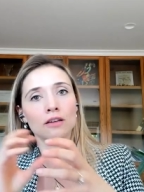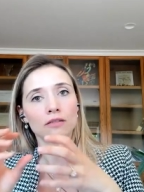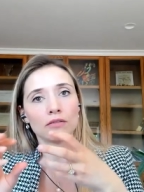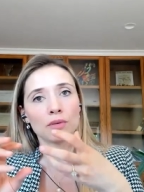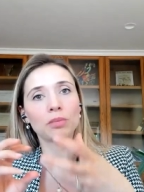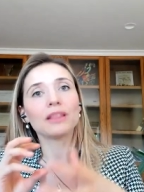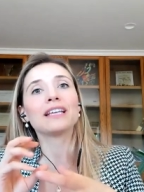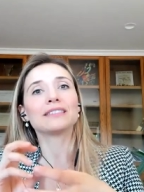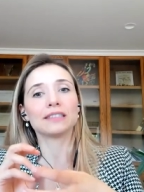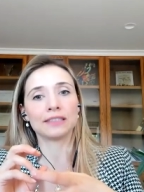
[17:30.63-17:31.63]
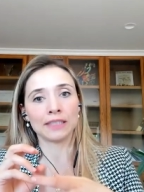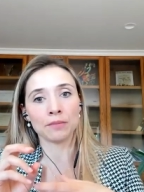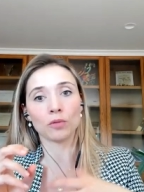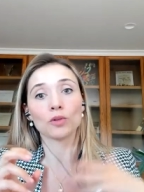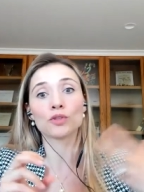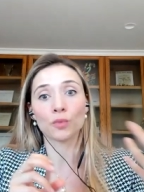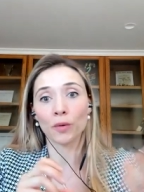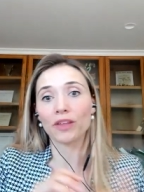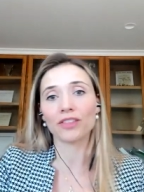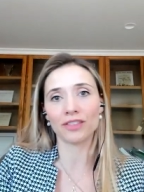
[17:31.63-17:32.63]
replace the symbols
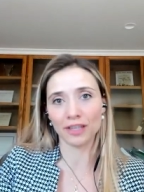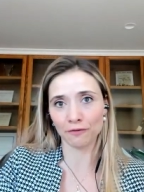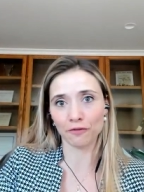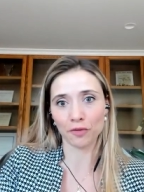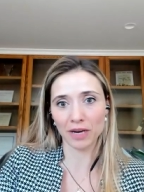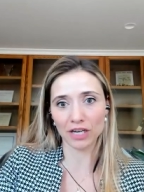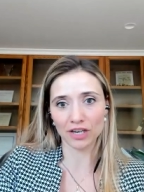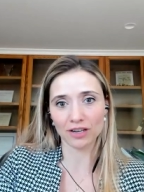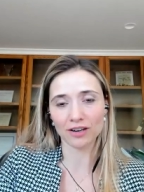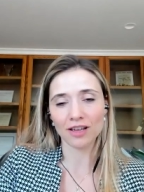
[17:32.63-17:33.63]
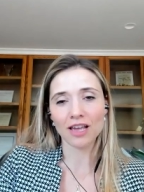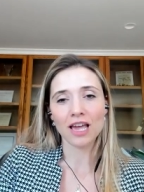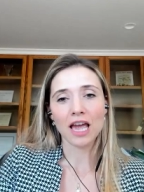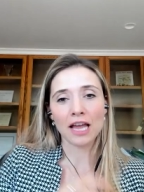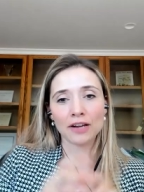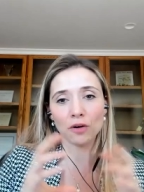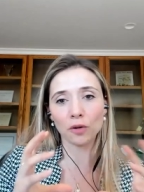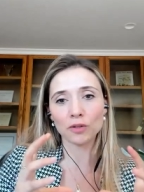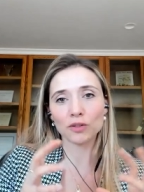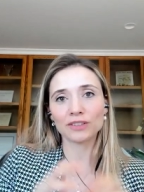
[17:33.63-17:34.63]
with the information. And
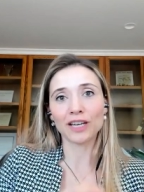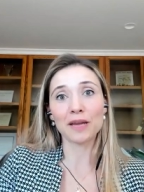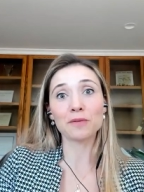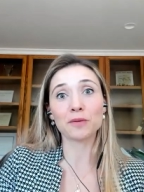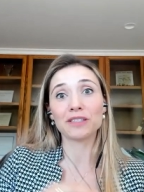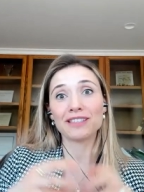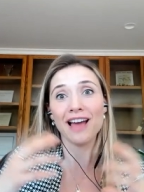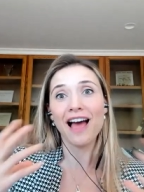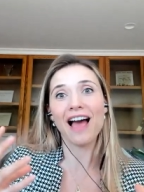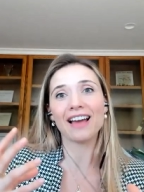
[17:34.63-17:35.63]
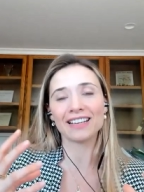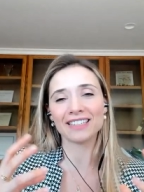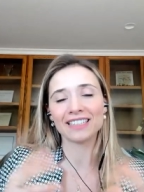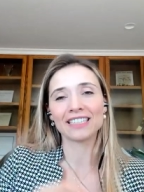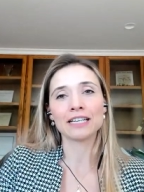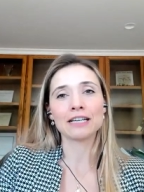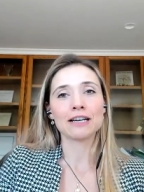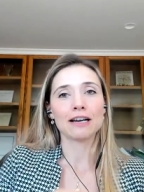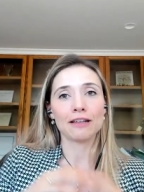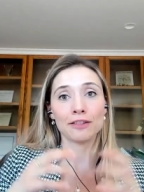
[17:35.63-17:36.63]
also, at times we tag
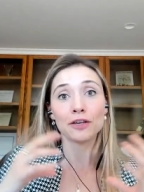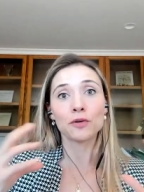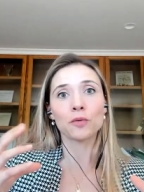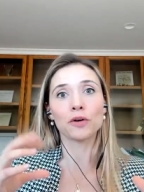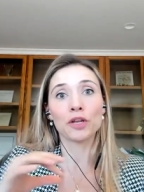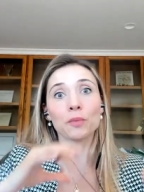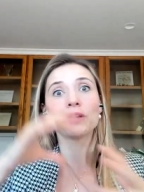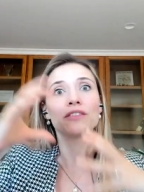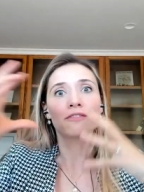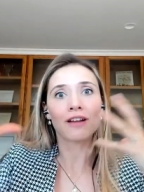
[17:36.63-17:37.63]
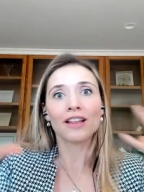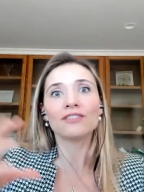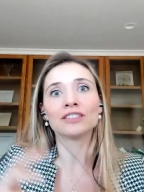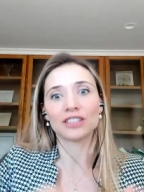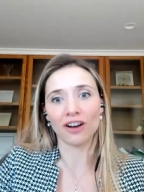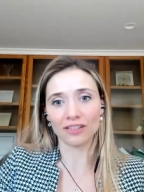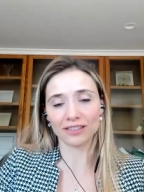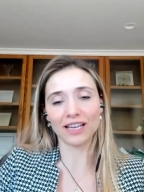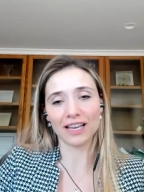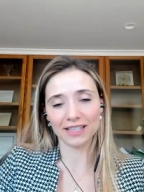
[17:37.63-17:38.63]
the query with relevant
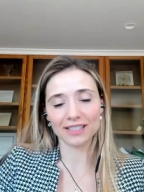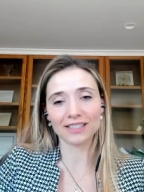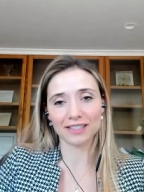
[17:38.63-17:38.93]
context.